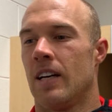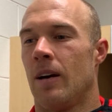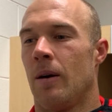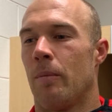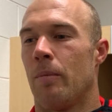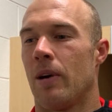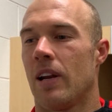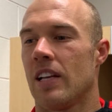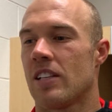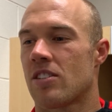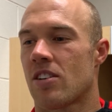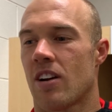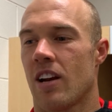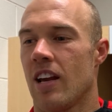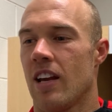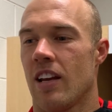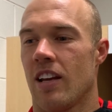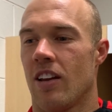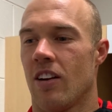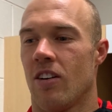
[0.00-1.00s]
But it's
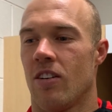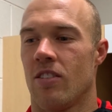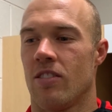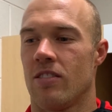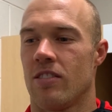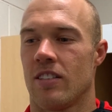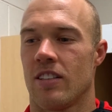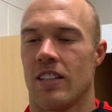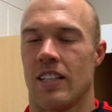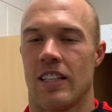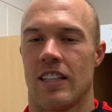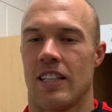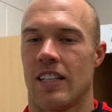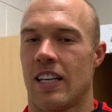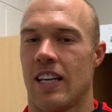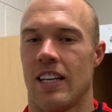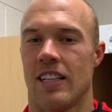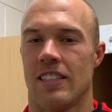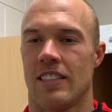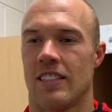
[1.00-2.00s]
great, that the
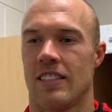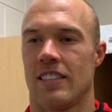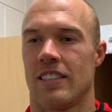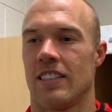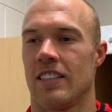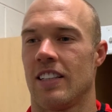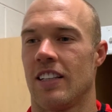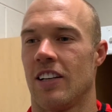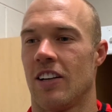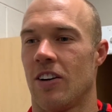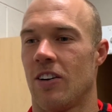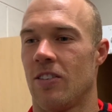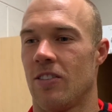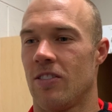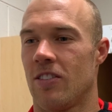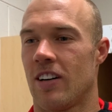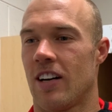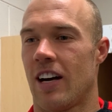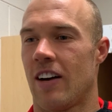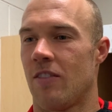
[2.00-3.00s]
kids,
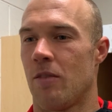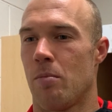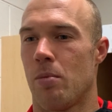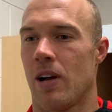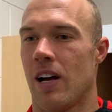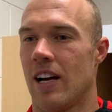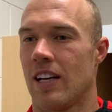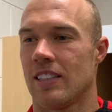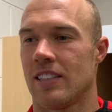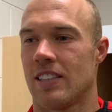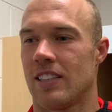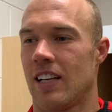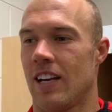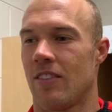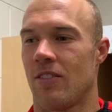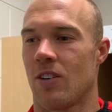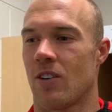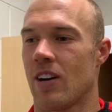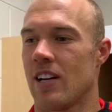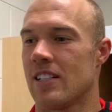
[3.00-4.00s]
have a blast. They have
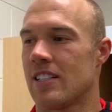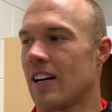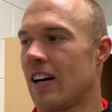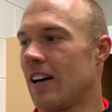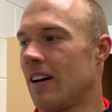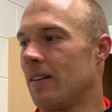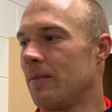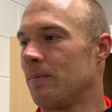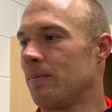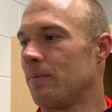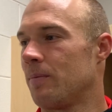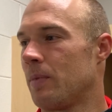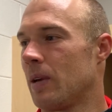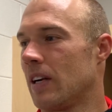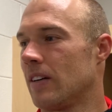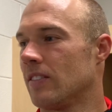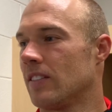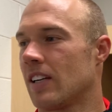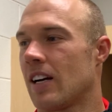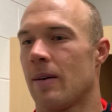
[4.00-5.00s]
a great time being
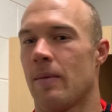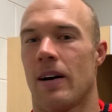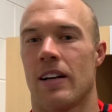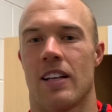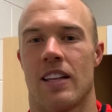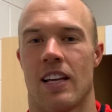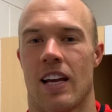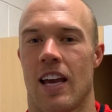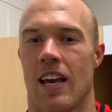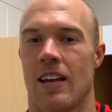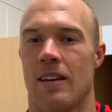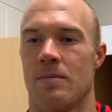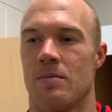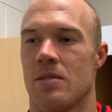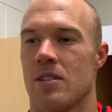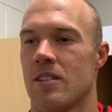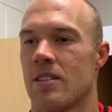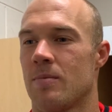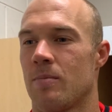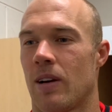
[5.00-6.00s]
able to come out to the
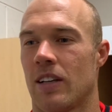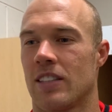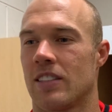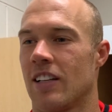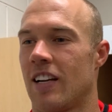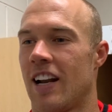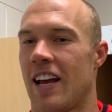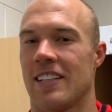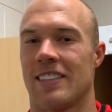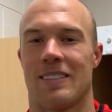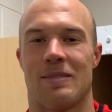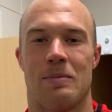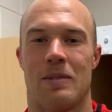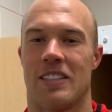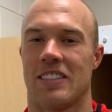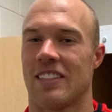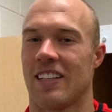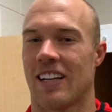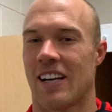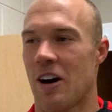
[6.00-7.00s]
games. My son hasn't
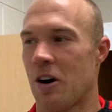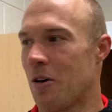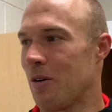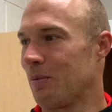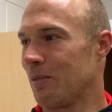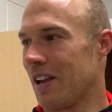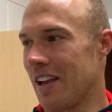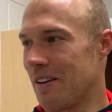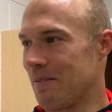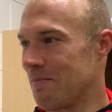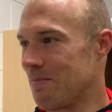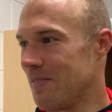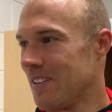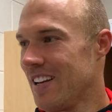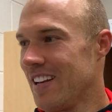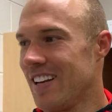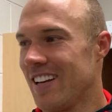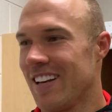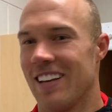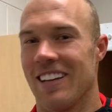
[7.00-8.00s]
missed like a home game
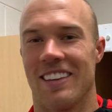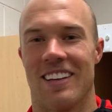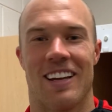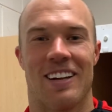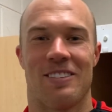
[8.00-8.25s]
in